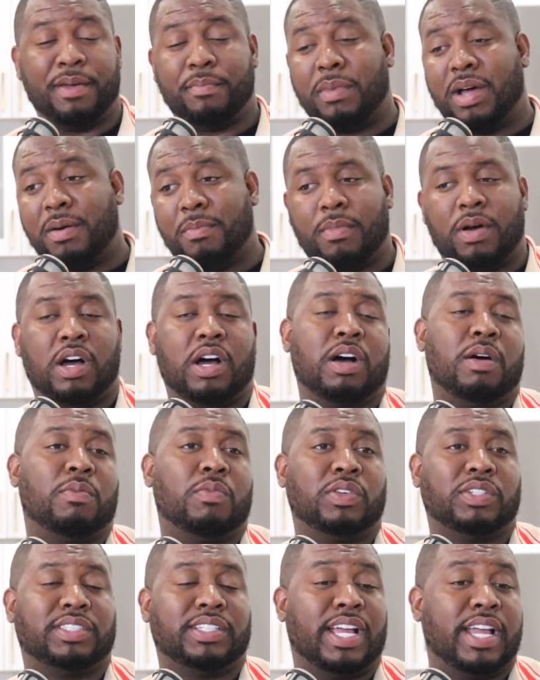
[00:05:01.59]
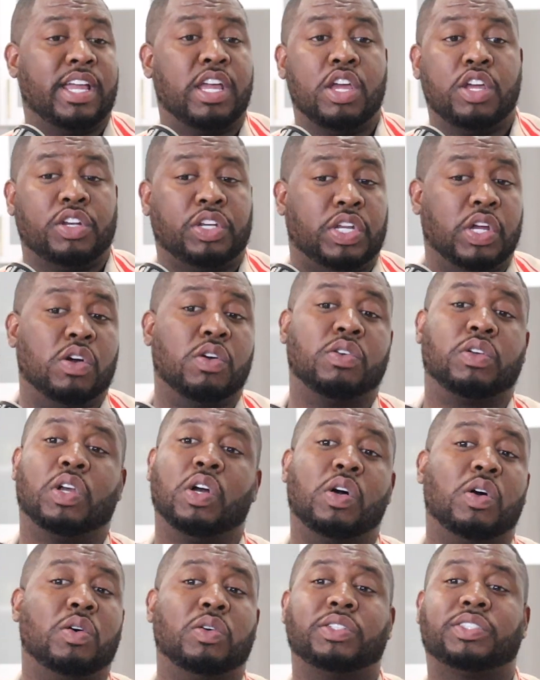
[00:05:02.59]
And my mom was like,
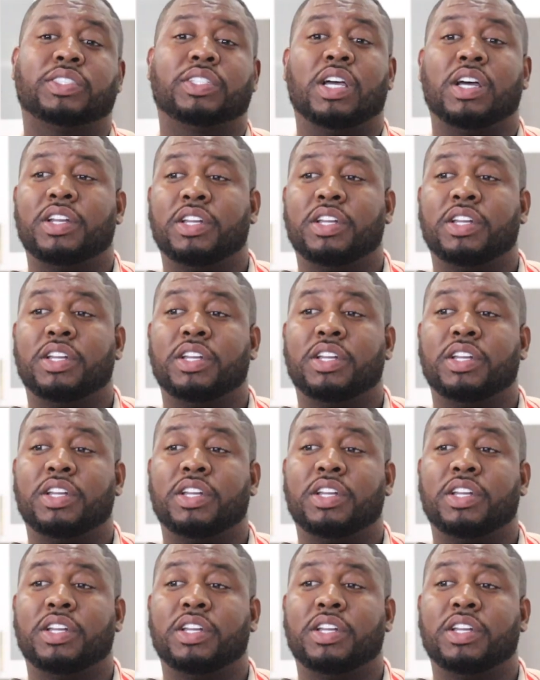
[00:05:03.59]
don't go,